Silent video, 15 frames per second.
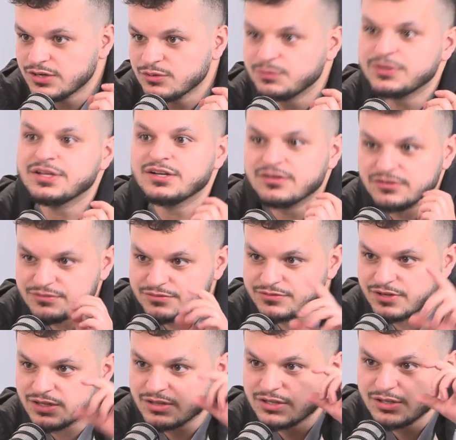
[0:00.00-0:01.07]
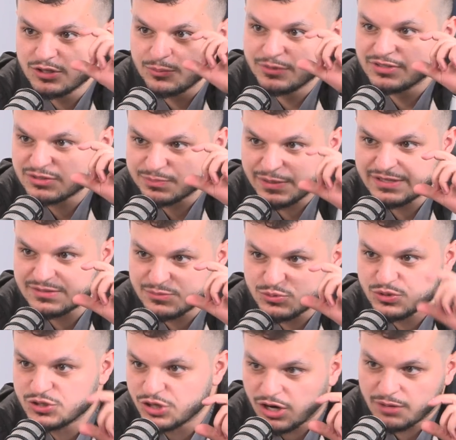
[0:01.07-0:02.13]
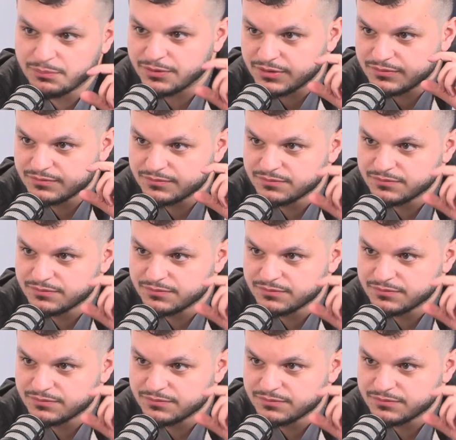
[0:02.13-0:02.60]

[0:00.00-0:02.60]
A little bit of space in between your armpit.